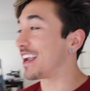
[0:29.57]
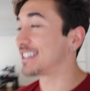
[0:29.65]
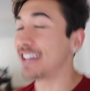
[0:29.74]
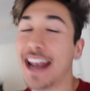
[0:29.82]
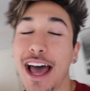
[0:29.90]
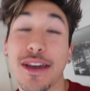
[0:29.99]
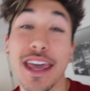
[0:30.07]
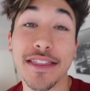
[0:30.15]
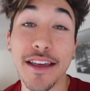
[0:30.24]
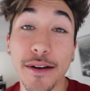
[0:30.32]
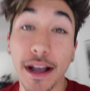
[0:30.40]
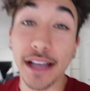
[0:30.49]
It's not out yet
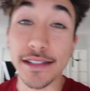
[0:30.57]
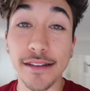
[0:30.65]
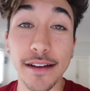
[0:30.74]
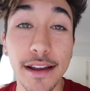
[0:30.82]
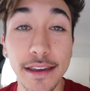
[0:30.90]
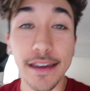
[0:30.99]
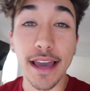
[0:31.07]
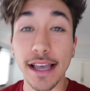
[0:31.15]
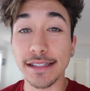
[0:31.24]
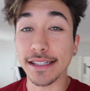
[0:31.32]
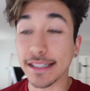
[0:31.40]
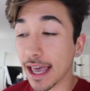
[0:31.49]
though, guys. So I know you
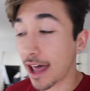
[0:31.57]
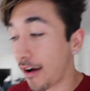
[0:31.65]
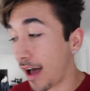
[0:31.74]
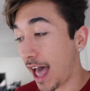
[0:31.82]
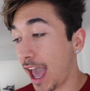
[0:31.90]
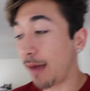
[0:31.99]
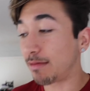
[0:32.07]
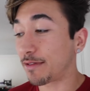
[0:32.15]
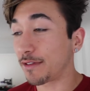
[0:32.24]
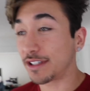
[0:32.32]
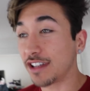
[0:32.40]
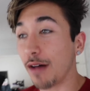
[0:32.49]
guys just got all hyped
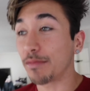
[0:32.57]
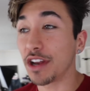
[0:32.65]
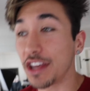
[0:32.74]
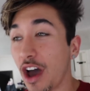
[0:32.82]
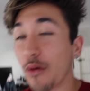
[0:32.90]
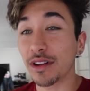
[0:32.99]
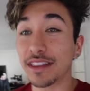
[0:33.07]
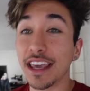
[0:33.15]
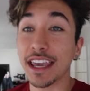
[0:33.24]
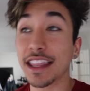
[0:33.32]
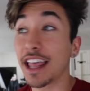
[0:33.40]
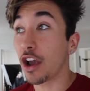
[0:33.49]
for something. Y'all were
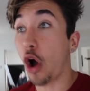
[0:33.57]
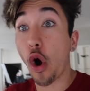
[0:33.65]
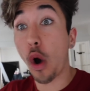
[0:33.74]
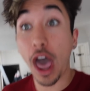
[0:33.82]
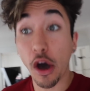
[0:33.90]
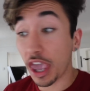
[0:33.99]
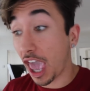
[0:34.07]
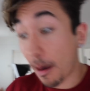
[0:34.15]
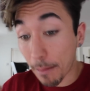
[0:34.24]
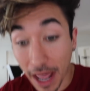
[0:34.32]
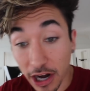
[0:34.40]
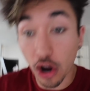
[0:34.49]
thinking like, oh hell yeah,
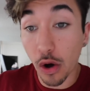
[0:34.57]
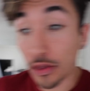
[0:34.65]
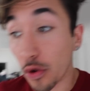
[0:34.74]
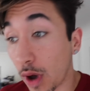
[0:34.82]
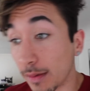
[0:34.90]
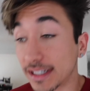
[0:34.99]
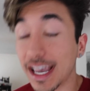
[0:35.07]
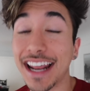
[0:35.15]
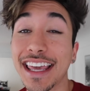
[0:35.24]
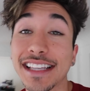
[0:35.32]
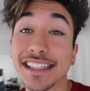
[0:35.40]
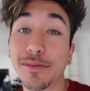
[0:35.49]
I'm about to go on the website
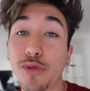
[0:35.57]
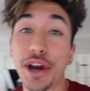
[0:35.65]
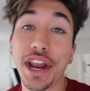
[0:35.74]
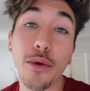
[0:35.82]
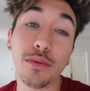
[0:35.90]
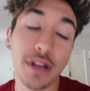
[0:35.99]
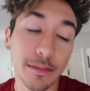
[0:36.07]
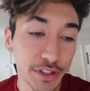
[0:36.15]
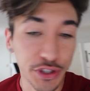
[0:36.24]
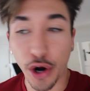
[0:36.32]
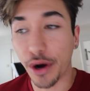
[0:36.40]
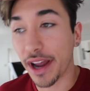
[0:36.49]
and get some right now. Well, I'm
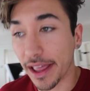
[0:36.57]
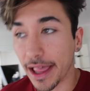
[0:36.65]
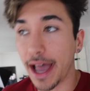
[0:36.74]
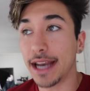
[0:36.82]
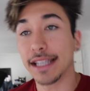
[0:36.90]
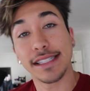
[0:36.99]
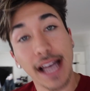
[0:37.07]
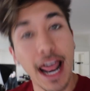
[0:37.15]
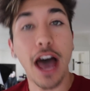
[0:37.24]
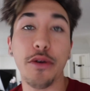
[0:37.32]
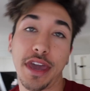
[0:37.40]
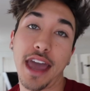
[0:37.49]
sorry, I lied. It's not
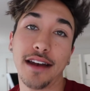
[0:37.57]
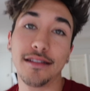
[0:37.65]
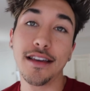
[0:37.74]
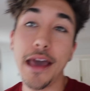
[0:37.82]
out yet.